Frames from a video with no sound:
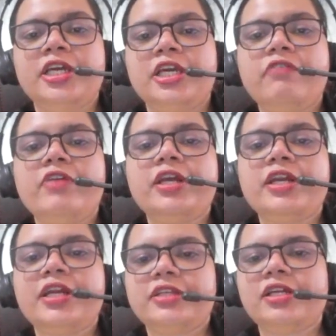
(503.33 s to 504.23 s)
Even
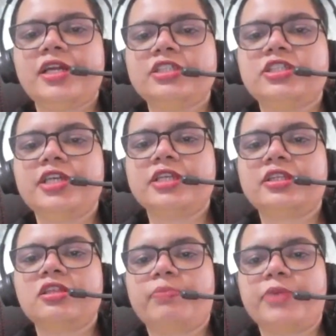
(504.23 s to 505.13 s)
in Netherlands, death
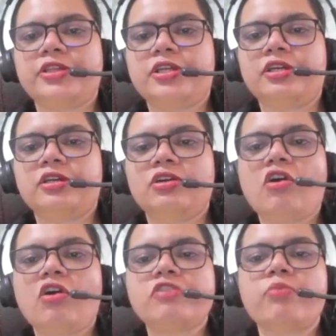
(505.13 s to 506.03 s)
is present.
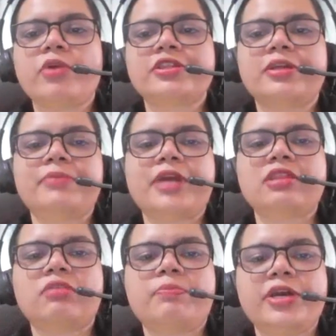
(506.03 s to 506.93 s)
Lost boys
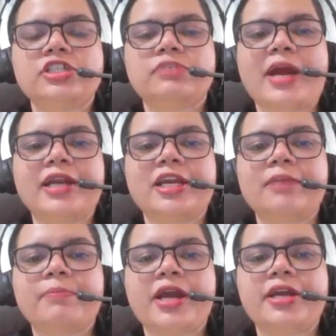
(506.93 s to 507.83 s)
sometimes perish
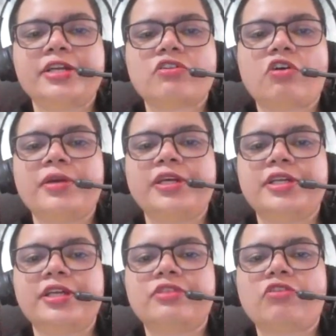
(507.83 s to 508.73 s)
battling pirates or
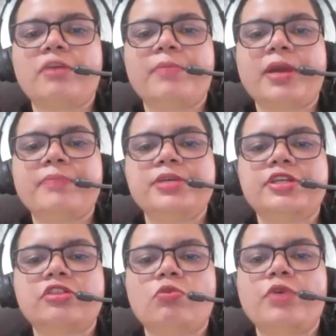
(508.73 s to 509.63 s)
Indians or by
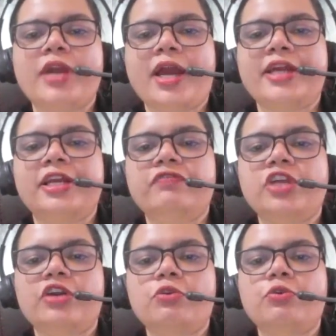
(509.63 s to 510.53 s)
Peter's own hand if
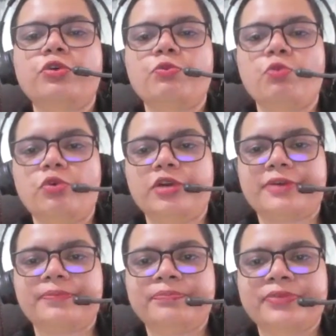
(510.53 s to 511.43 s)
they grow too old.
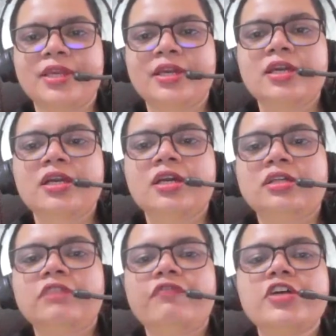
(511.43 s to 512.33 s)

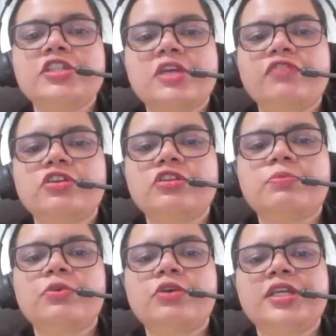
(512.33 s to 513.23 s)
The first chapter of the
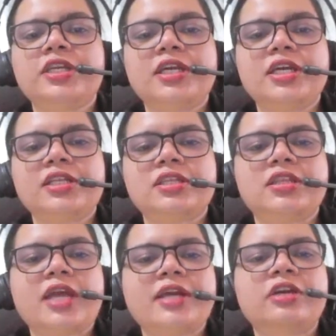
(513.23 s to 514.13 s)
book indicates
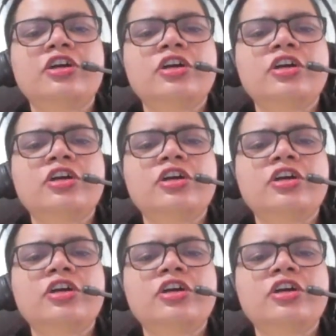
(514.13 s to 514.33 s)
that